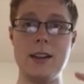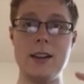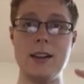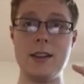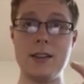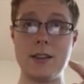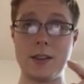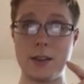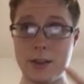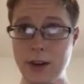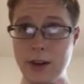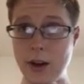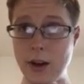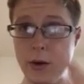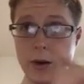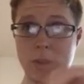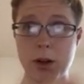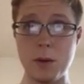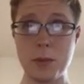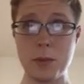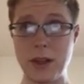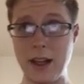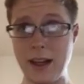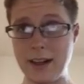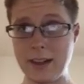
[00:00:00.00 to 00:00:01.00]
So
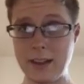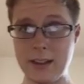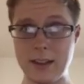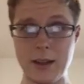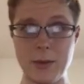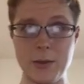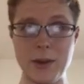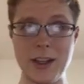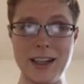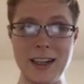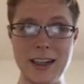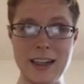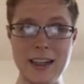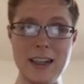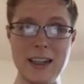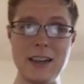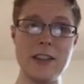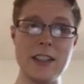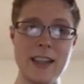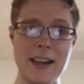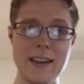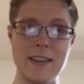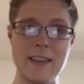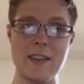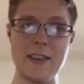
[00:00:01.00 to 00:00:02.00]
complex that we can even
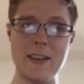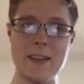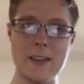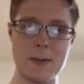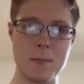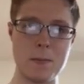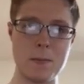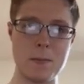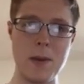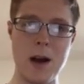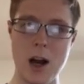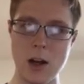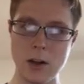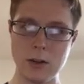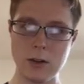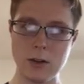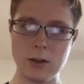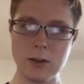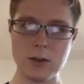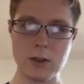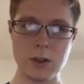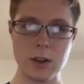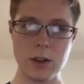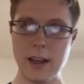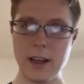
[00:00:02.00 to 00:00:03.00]
take these
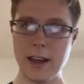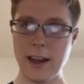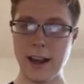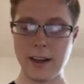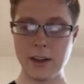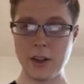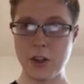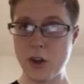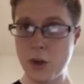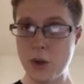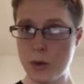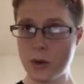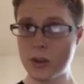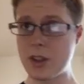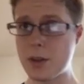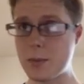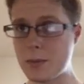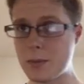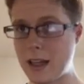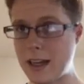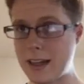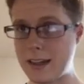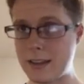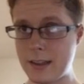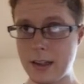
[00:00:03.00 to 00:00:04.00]
models and use them
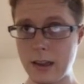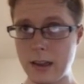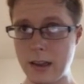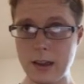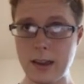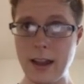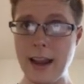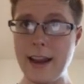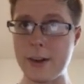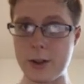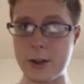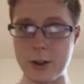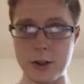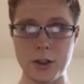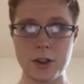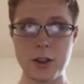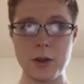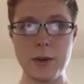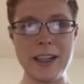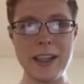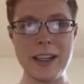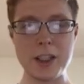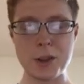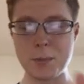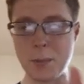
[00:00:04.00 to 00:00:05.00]
like little layers. So
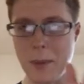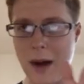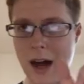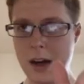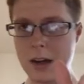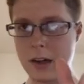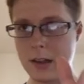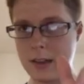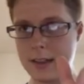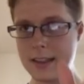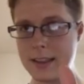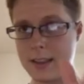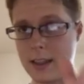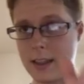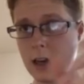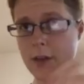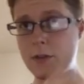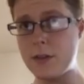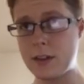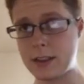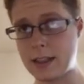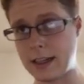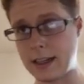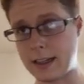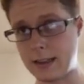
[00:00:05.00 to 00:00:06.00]
each model itself
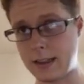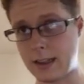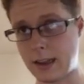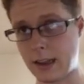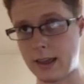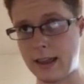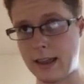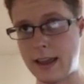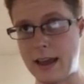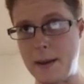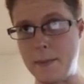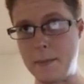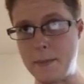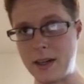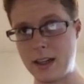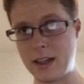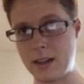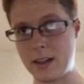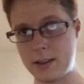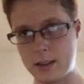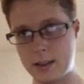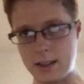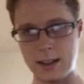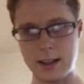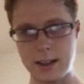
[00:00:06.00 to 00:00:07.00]
is like a little lambda.
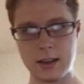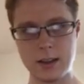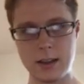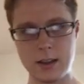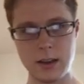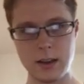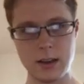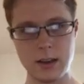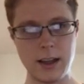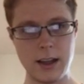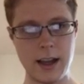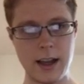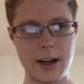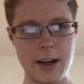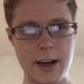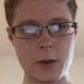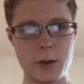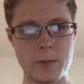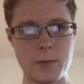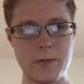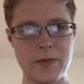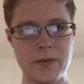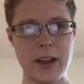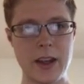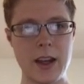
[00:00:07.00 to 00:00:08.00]
It's like a little layer.
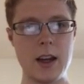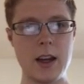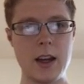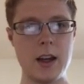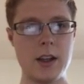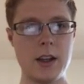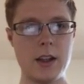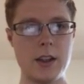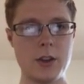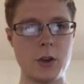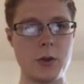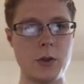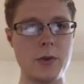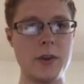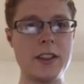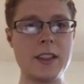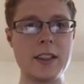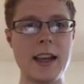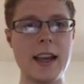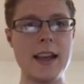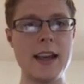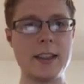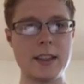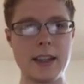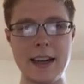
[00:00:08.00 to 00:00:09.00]
So in this
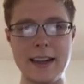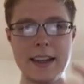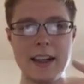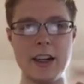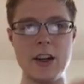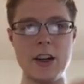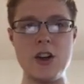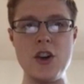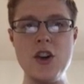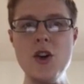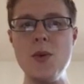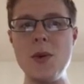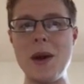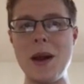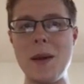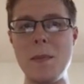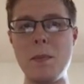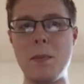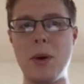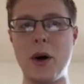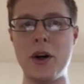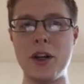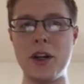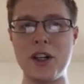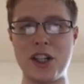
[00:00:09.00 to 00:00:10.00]
case, I get a new
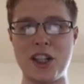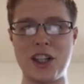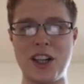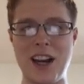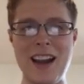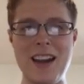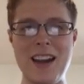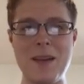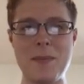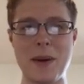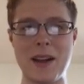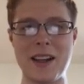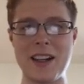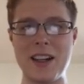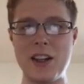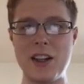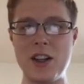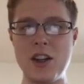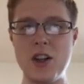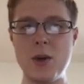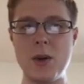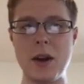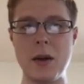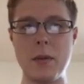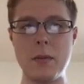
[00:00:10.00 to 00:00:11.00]
input shape. I get a
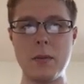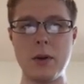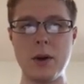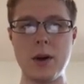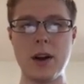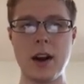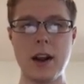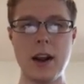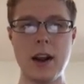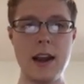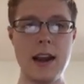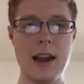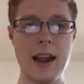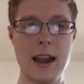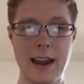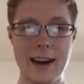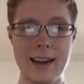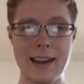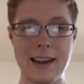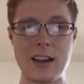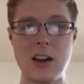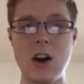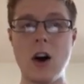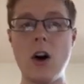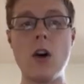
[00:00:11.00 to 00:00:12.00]
new input. And
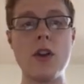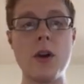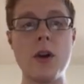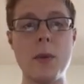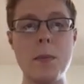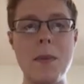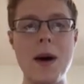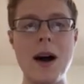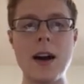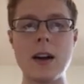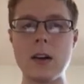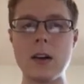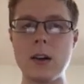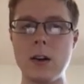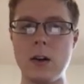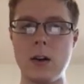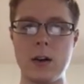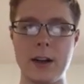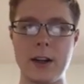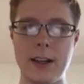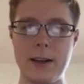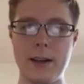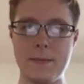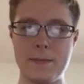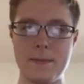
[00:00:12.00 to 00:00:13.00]
I call the model
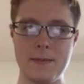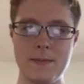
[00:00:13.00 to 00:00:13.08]
on it.